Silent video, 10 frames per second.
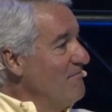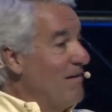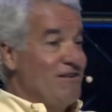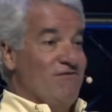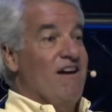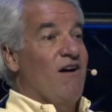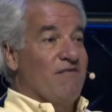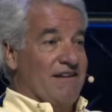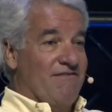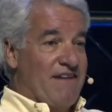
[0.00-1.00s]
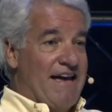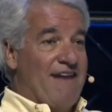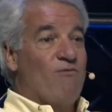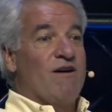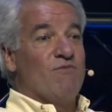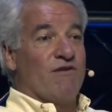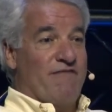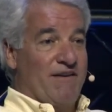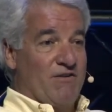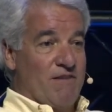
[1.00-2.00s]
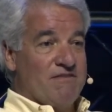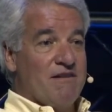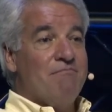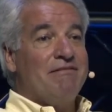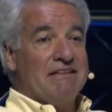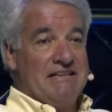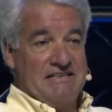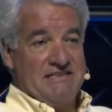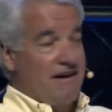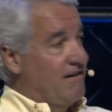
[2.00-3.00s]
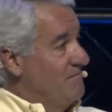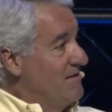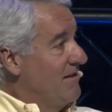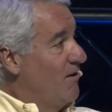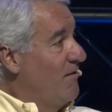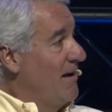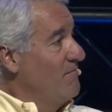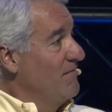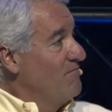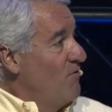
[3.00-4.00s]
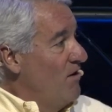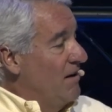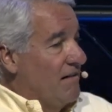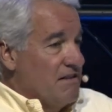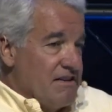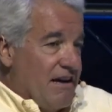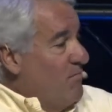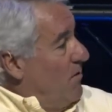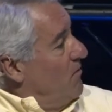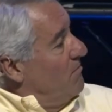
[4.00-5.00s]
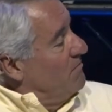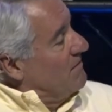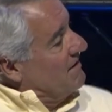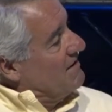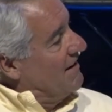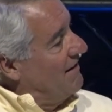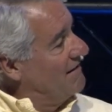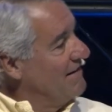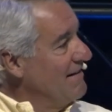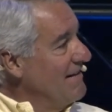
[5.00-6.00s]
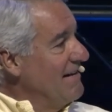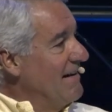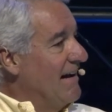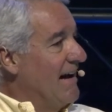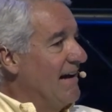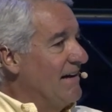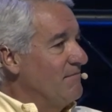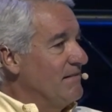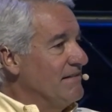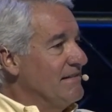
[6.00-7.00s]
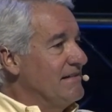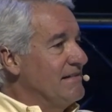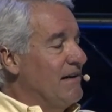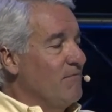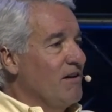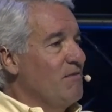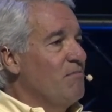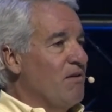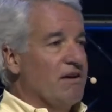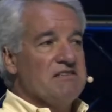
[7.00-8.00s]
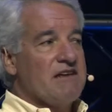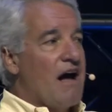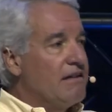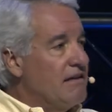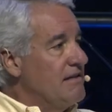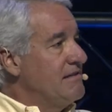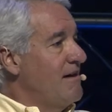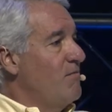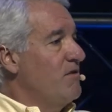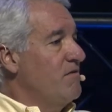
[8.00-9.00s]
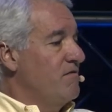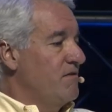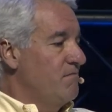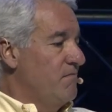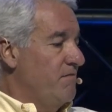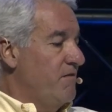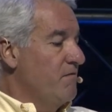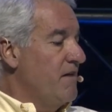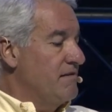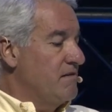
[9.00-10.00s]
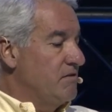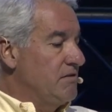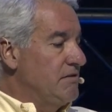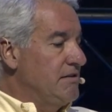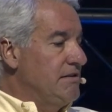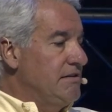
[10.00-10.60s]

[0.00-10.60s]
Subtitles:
But you know that if I have one more failure, I'm completely done. So I'm walking the tightrope right now. I'm going to be appearing in Scotland this summer for the film festival.